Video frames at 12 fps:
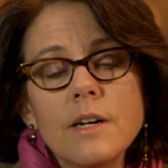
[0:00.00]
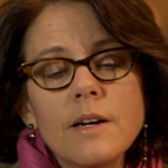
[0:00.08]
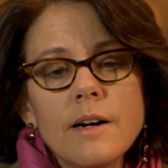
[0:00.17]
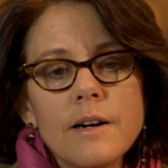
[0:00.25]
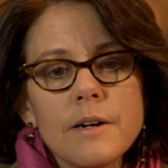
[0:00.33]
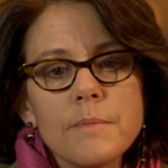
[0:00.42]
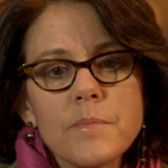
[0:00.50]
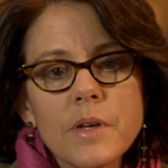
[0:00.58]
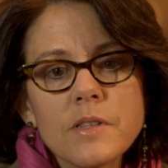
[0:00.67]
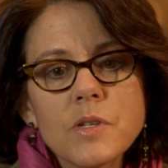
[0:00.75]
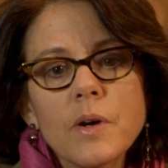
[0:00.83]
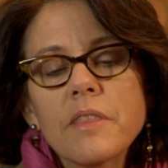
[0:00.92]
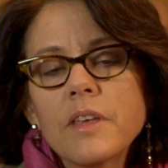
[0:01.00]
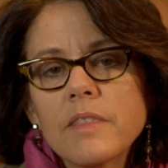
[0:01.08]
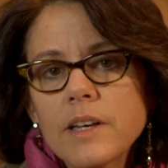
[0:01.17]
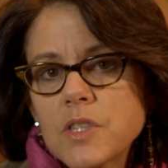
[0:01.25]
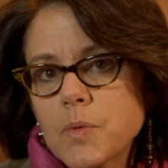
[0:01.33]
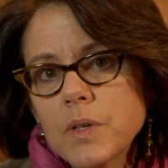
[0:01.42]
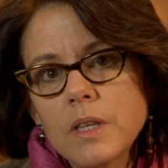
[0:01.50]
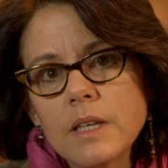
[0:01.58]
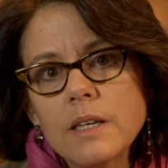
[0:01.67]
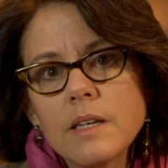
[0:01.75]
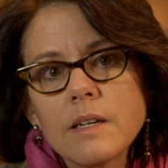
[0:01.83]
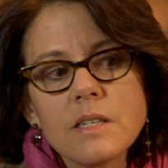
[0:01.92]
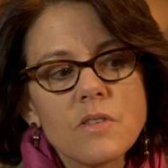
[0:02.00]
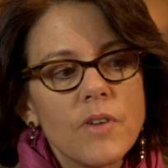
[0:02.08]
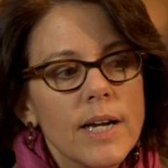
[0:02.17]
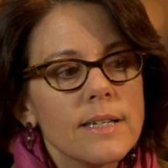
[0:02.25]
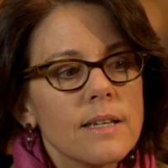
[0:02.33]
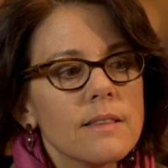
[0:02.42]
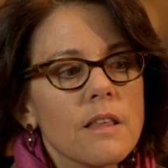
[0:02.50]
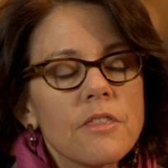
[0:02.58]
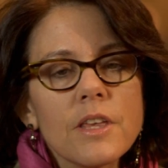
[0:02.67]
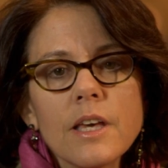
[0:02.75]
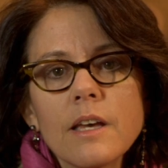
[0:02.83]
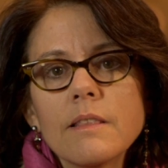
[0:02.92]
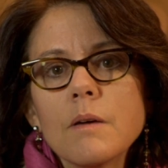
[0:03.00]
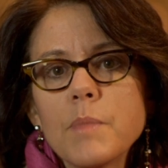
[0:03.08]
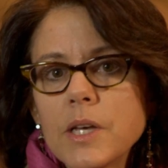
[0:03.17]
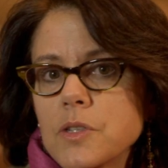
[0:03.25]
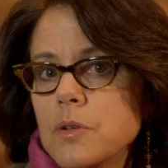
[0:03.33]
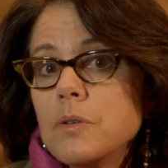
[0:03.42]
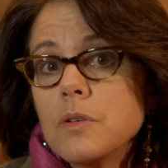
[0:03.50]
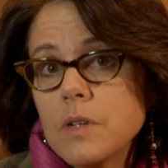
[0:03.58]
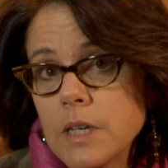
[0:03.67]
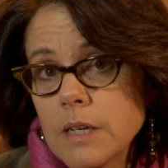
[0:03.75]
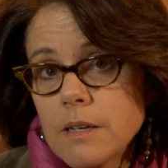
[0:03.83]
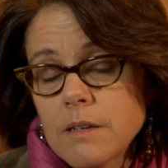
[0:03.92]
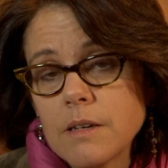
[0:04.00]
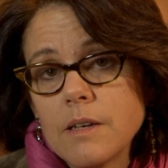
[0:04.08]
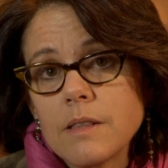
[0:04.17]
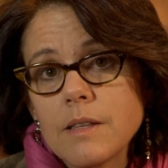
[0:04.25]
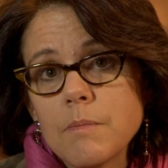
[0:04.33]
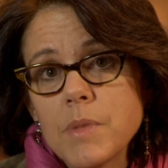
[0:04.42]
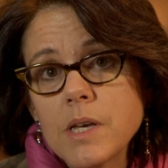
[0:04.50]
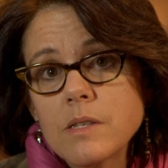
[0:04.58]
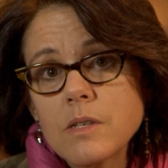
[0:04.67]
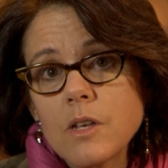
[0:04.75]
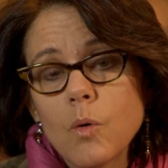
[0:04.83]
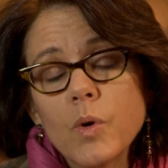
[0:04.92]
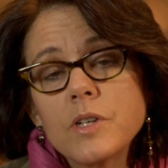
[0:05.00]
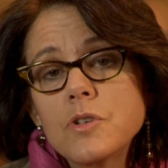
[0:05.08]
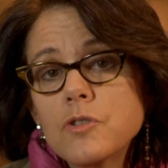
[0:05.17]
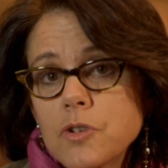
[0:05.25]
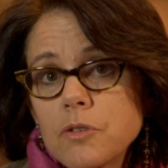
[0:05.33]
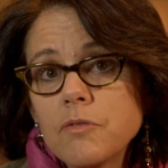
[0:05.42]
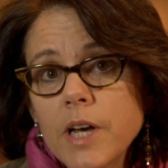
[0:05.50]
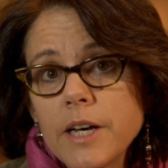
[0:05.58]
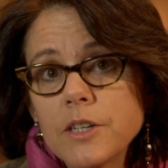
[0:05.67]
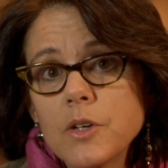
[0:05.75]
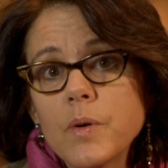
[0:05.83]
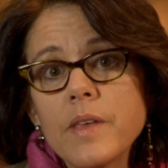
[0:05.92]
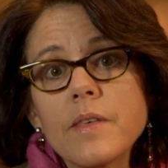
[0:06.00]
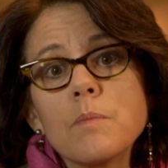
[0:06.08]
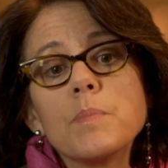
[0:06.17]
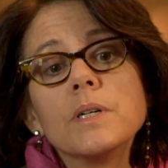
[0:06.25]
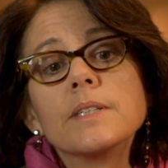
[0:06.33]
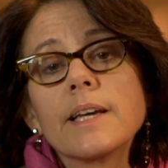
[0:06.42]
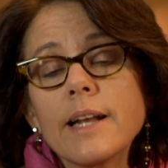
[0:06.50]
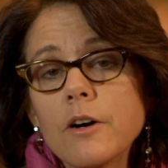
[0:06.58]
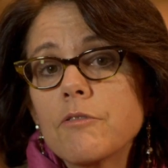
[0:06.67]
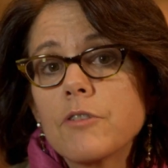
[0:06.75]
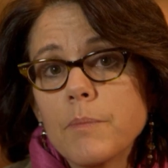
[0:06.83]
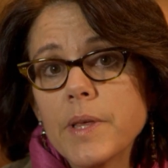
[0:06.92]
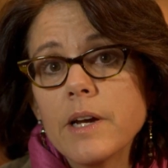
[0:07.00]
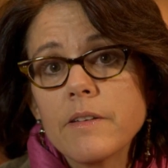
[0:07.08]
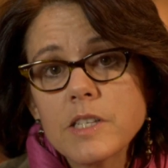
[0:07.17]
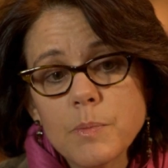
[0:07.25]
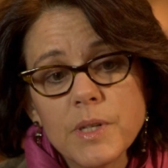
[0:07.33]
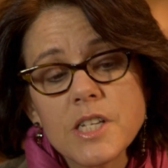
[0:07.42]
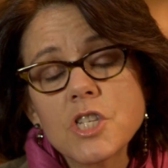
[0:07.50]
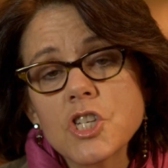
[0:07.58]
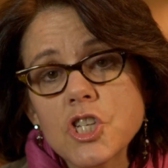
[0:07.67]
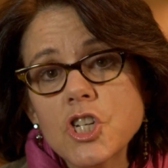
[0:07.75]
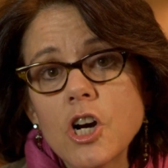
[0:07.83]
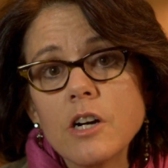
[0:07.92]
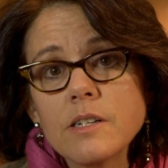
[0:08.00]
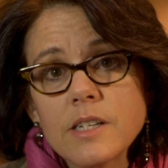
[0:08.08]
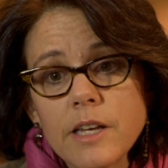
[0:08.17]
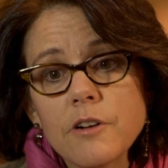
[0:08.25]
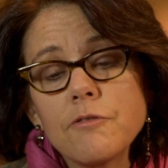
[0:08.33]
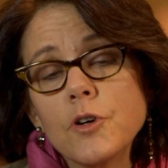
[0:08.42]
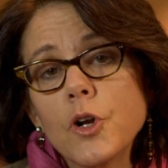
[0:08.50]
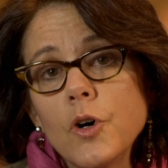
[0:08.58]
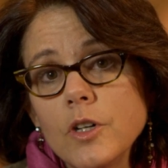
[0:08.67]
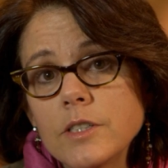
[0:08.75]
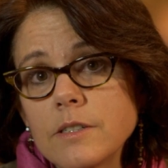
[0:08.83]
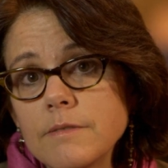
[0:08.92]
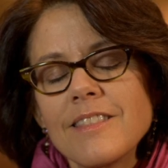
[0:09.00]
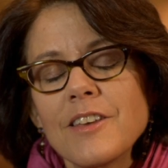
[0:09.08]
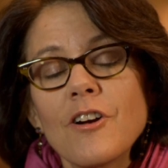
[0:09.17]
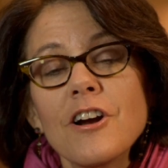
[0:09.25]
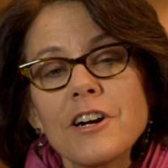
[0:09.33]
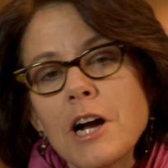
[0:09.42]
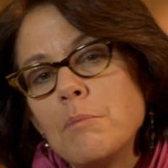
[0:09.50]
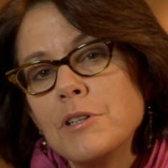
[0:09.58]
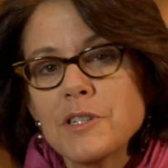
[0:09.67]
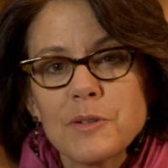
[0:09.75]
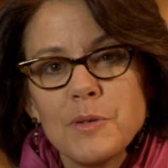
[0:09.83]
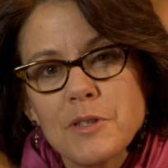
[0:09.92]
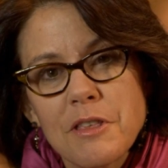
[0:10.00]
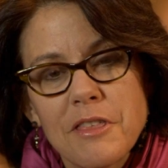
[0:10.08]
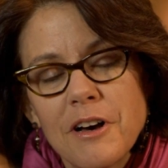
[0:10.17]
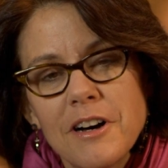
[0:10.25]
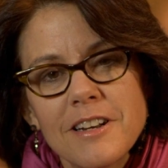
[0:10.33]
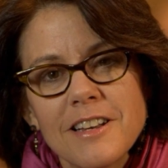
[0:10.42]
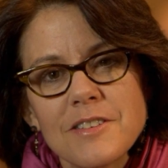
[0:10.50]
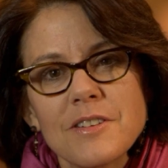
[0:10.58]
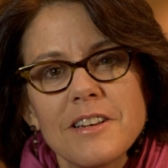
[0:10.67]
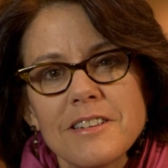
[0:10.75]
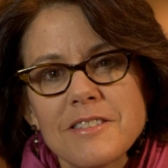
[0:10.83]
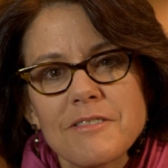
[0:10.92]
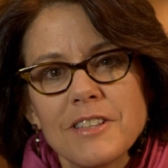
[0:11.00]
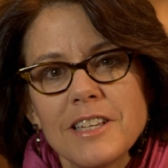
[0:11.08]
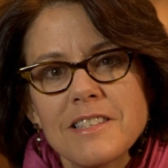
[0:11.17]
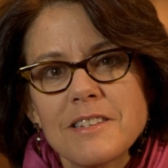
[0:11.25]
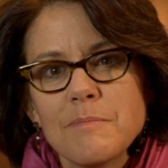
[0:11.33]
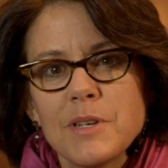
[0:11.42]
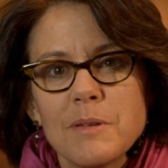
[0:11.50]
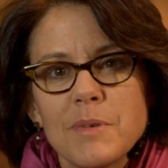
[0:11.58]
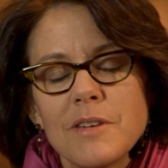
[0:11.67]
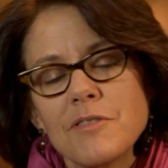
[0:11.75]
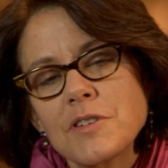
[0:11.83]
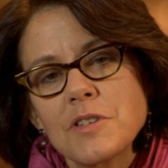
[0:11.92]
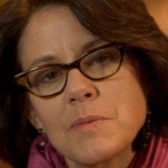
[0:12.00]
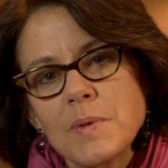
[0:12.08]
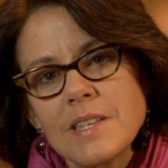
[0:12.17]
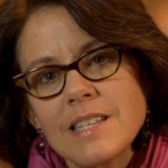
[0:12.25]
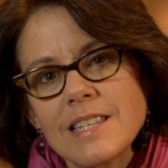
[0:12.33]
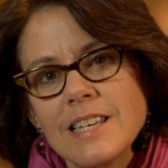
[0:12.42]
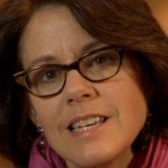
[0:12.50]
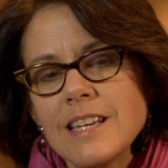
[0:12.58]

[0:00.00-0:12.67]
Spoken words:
And so I think that's really the key, is finding the thing that makes you unique, that makes, you know, what is your true value, and then building it out from there. That's a place to start to get a foothold. There are a couple of schools of thought as relates to B2B versus B2C.